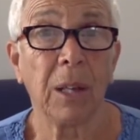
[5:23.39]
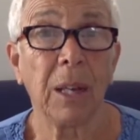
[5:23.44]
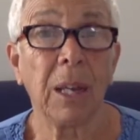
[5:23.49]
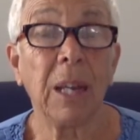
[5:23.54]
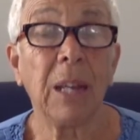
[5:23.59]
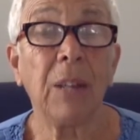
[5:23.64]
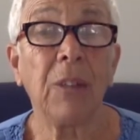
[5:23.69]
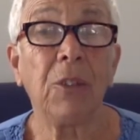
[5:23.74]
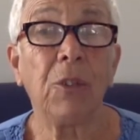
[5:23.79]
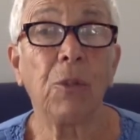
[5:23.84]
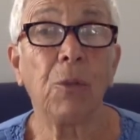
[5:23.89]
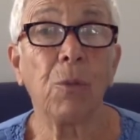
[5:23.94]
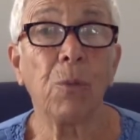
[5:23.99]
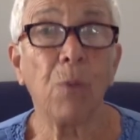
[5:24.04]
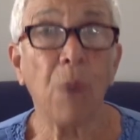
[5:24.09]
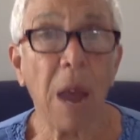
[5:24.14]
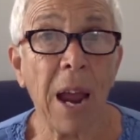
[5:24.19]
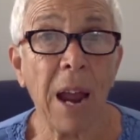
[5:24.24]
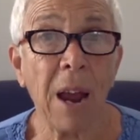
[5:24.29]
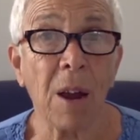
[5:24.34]
It's
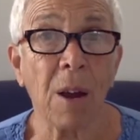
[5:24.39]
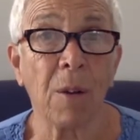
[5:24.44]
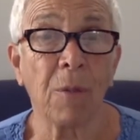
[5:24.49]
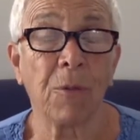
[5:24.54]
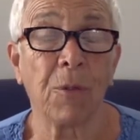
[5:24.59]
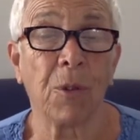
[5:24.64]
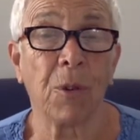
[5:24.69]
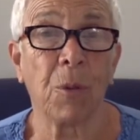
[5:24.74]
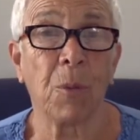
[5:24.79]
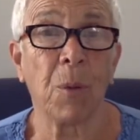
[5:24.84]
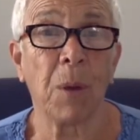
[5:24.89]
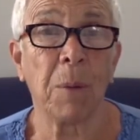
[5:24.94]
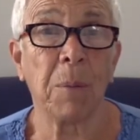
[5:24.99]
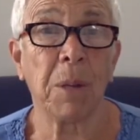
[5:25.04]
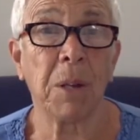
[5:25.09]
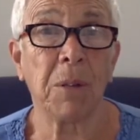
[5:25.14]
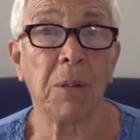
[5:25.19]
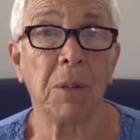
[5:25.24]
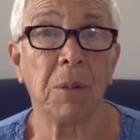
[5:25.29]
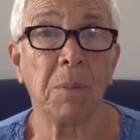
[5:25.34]
rare for
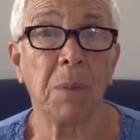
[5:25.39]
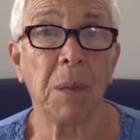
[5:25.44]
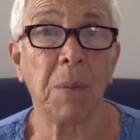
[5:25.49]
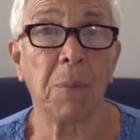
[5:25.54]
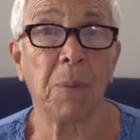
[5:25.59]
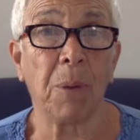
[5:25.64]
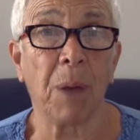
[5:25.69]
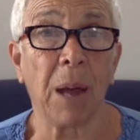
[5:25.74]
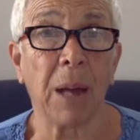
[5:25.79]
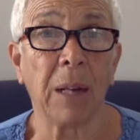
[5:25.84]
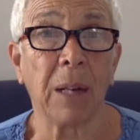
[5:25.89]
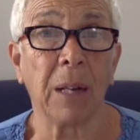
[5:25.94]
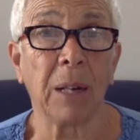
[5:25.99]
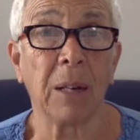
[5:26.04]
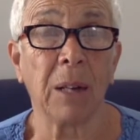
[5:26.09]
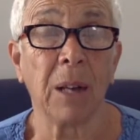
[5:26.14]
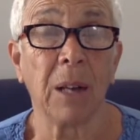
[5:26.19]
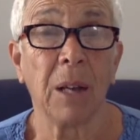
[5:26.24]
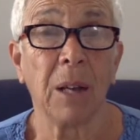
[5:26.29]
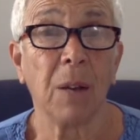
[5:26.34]
women to be pregnant
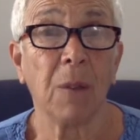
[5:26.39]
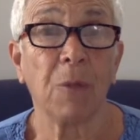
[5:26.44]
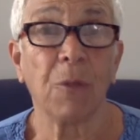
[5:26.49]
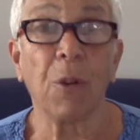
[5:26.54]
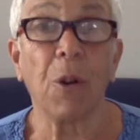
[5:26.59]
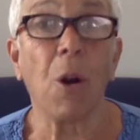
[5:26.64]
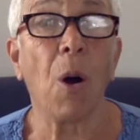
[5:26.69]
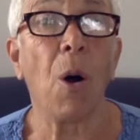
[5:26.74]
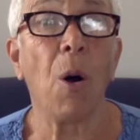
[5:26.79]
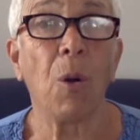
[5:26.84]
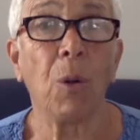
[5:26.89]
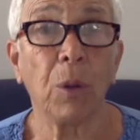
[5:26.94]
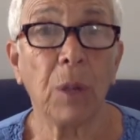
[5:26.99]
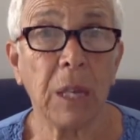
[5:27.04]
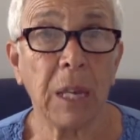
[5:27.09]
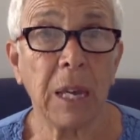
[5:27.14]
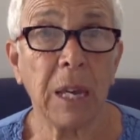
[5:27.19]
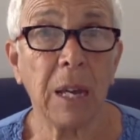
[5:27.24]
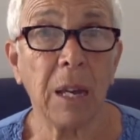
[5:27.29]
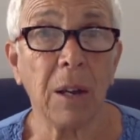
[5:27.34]
for a whole
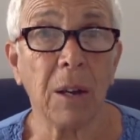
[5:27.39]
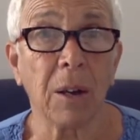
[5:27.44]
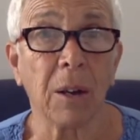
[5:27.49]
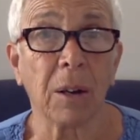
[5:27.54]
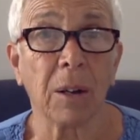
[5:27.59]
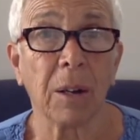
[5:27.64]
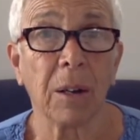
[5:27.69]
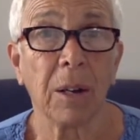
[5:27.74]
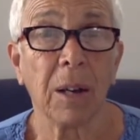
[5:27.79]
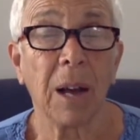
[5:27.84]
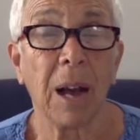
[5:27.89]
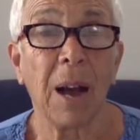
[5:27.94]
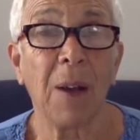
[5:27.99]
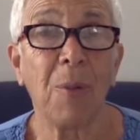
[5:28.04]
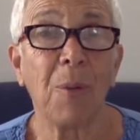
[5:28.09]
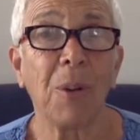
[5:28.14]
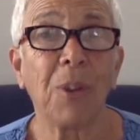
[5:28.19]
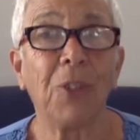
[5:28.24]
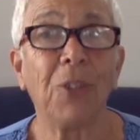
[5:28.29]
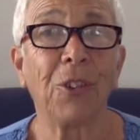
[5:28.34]
year. I
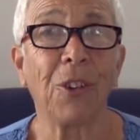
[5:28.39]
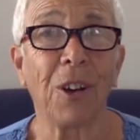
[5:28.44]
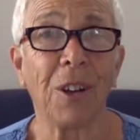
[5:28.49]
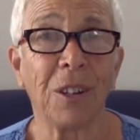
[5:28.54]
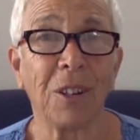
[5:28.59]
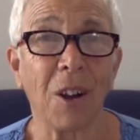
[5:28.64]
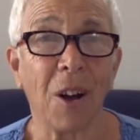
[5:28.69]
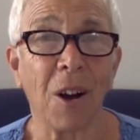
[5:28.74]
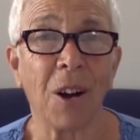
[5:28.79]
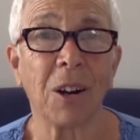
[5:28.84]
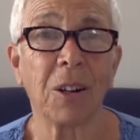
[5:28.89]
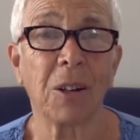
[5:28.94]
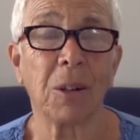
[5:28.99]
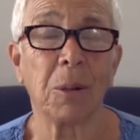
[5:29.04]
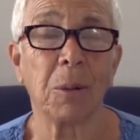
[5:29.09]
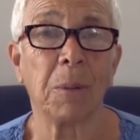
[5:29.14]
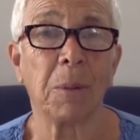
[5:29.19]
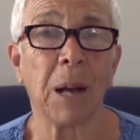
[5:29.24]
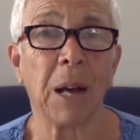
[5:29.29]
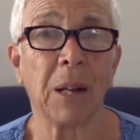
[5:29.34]
once saw an
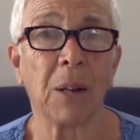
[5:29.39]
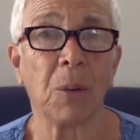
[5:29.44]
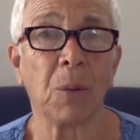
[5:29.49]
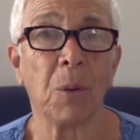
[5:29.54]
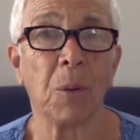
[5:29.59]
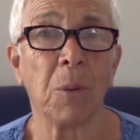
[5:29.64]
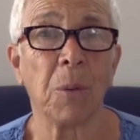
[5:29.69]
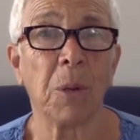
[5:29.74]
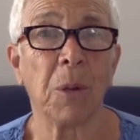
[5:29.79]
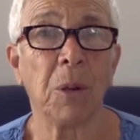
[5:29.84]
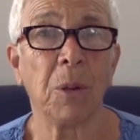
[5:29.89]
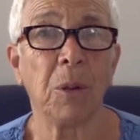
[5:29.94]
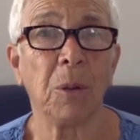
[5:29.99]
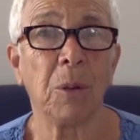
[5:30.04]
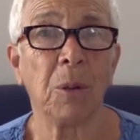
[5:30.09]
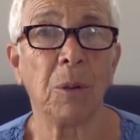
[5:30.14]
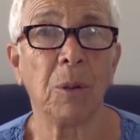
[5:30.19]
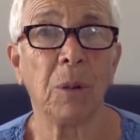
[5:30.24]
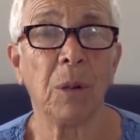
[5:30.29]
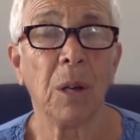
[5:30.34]
article about a woman
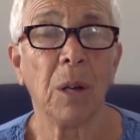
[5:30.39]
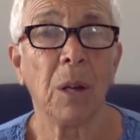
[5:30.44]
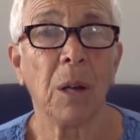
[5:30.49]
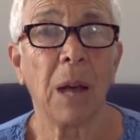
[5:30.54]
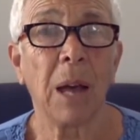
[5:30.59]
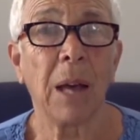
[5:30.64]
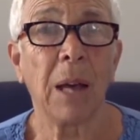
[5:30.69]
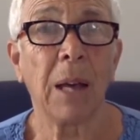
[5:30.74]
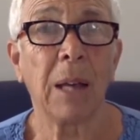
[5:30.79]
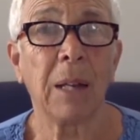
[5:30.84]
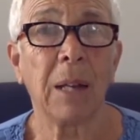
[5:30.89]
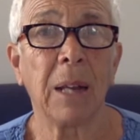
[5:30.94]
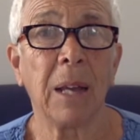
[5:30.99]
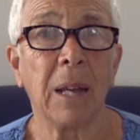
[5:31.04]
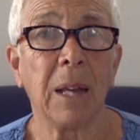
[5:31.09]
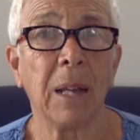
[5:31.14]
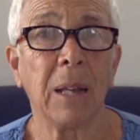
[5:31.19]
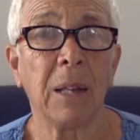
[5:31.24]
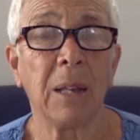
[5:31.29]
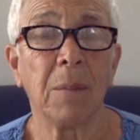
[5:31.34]
who had
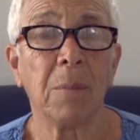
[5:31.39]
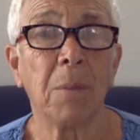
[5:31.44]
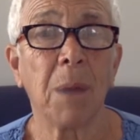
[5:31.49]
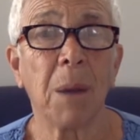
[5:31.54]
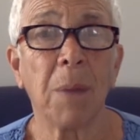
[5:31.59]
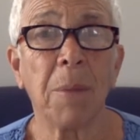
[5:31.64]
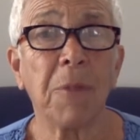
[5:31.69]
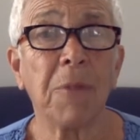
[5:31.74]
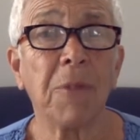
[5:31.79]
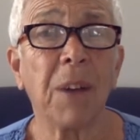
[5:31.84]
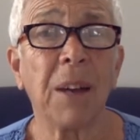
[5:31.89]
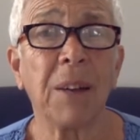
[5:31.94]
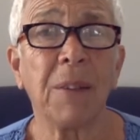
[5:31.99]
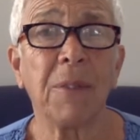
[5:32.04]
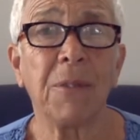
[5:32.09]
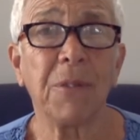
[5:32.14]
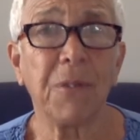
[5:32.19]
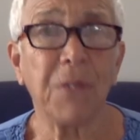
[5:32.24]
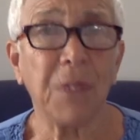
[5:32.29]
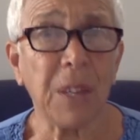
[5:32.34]
a mummified
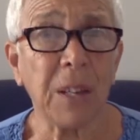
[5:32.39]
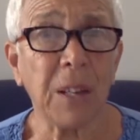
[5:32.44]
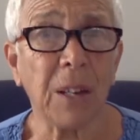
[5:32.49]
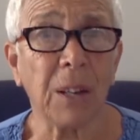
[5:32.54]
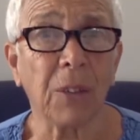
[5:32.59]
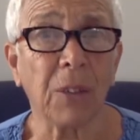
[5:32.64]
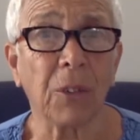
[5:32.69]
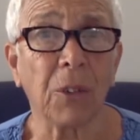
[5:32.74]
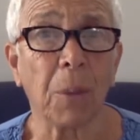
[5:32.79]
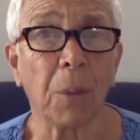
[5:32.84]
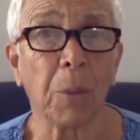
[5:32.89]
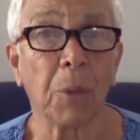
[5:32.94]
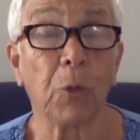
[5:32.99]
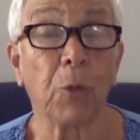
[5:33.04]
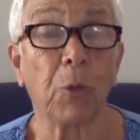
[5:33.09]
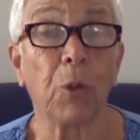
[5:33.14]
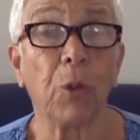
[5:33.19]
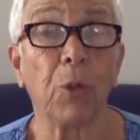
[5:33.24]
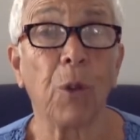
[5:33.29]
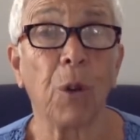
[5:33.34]
fetus,
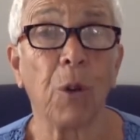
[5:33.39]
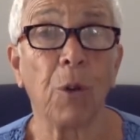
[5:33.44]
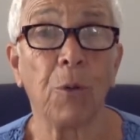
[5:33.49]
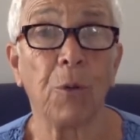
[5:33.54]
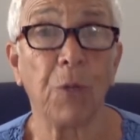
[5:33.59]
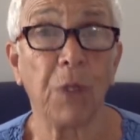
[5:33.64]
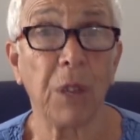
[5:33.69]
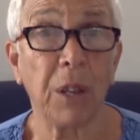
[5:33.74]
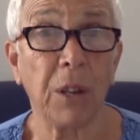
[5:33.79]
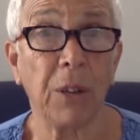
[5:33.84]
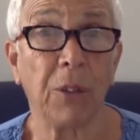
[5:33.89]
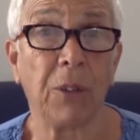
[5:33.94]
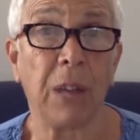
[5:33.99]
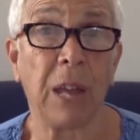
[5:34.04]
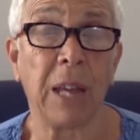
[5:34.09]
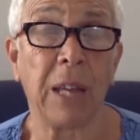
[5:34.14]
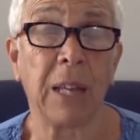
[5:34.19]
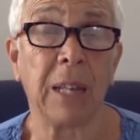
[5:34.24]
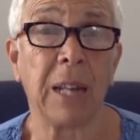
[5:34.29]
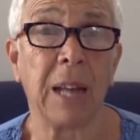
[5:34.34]
almost full-grown fetus,
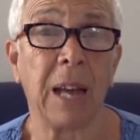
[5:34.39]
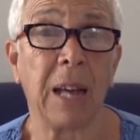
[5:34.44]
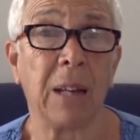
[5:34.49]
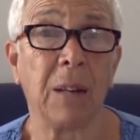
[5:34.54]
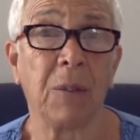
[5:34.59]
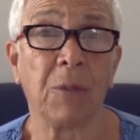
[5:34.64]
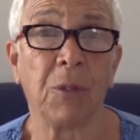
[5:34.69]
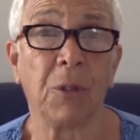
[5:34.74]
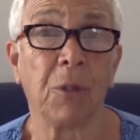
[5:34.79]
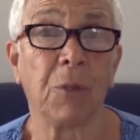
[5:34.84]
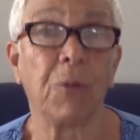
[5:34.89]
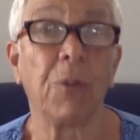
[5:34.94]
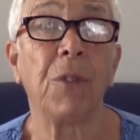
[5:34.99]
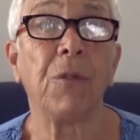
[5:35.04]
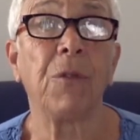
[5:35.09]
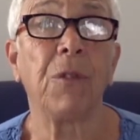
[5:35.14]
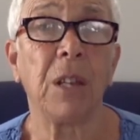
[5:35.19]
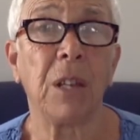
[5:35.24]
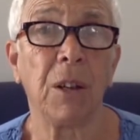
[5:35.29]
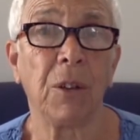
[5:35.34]
taken out of her
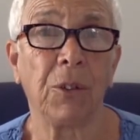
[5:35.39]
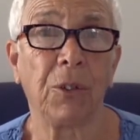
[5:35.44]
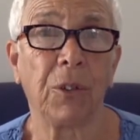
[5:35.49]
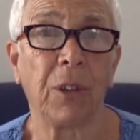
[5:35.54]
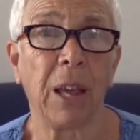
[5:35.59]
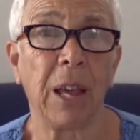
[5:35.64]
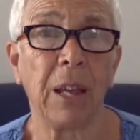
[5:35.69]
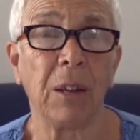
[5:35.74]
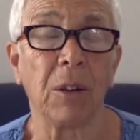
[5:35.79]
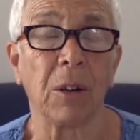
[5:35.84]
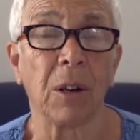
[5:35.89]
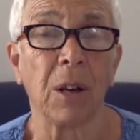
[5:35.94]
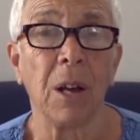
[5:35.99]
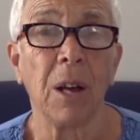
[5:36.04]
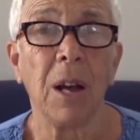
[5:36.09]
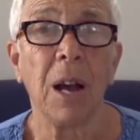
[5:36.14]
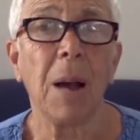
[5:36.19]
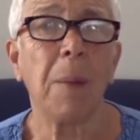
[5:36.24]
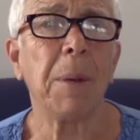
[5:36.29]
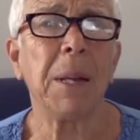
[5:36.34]
fifty years later.
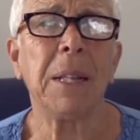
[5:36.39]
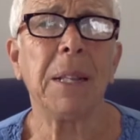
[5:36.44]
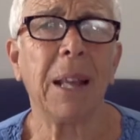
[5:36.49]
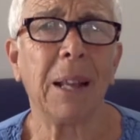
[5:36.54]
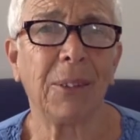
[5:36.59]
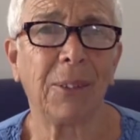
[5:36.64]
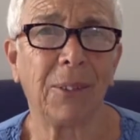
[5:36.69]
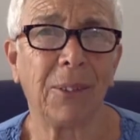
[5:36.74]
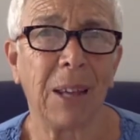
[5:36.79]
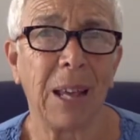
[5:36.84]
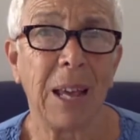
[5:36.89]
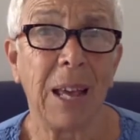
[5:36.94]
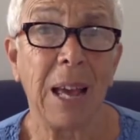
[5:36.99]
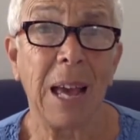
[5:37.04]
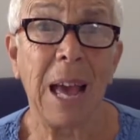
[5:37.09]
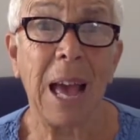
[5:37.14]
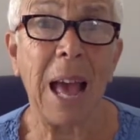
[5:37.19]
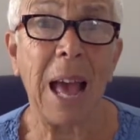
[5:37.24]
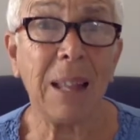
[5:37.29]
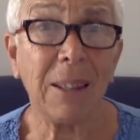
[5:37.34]
I mean, that's
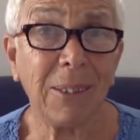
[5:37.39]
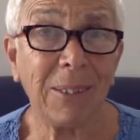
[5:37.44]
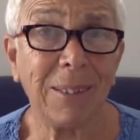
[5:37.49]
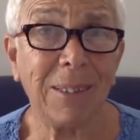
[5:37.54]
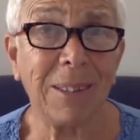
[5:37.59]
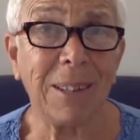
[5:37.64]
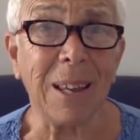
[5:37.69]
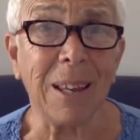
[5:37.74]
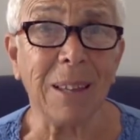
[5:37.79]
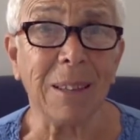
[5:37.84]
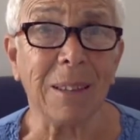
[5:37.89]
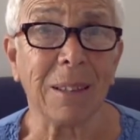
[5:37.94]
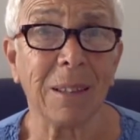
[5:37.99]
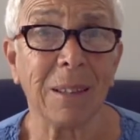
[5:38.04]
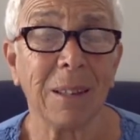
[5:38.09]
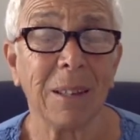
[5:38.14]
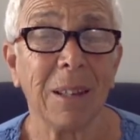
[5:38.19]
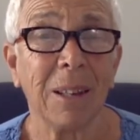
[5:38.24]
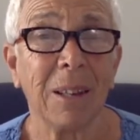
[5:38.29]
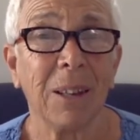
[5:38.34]
hen's teeth.